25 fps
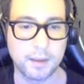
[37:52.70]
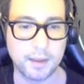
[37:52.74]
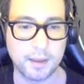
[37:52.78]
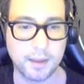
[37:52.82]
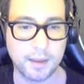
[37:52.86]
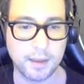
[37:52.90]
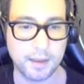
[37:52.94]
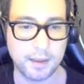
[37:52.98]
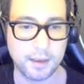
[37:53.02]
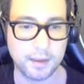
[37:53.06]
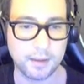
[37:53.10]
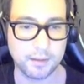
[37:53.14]

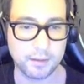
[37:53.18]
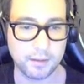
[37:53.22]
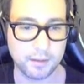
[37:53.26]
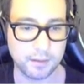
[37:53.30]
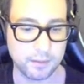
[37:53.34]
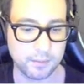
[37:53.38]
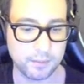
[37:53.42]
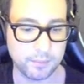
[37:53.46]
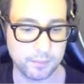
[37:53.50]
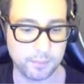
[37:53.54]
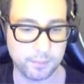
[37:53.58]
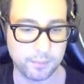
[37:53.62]

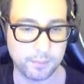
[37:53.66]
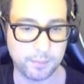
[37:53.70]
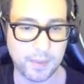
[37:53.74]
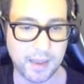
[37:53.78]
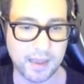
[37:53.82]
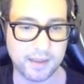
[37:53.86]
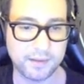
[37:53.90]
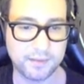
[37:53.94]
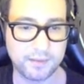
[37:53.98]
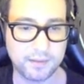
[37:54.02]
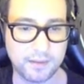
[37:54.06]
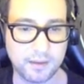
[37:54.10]
and
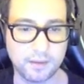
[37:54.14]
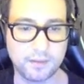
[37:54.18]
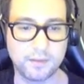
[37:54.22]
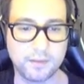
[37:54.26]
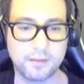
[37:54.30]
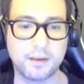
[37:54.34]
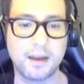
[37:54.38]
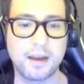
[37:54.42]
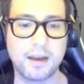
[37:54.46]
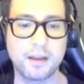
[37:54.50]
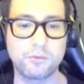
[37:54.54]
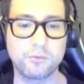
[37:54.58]
pasting
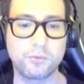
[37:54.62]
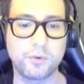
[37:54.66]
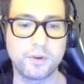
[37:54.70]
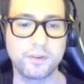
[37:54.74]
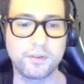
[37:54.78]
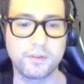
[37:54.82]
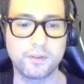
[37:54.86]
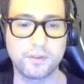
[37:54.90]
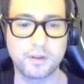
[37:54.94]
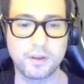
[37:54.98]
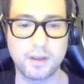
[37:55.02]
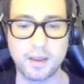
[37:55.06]
the
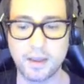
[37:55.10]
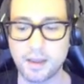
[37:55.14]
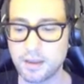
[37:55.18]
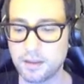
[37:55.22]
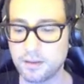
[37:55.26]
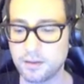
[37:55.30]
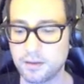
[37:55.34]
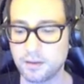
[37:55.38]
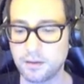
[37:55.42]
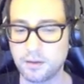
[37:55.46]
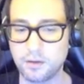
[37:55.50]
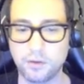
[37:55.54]
address
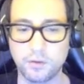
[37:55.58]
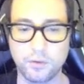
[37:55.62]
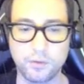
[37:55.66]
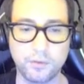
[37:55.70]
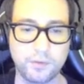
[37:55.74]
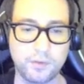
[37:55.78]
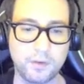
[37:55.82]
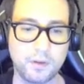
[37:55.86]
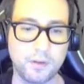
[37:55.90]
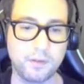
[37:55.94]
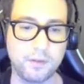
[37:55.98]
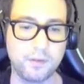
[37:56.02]
and
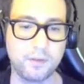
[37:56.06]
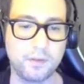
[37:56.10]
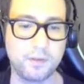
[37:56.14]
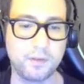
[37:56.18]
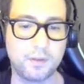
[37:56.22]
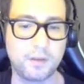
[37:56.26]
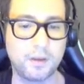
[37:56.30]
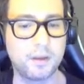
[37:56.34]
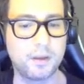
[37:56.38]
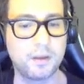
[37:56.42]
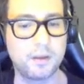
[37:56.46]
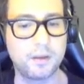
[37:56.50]
using
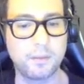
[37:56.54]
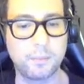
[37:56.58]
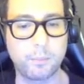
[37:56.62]
the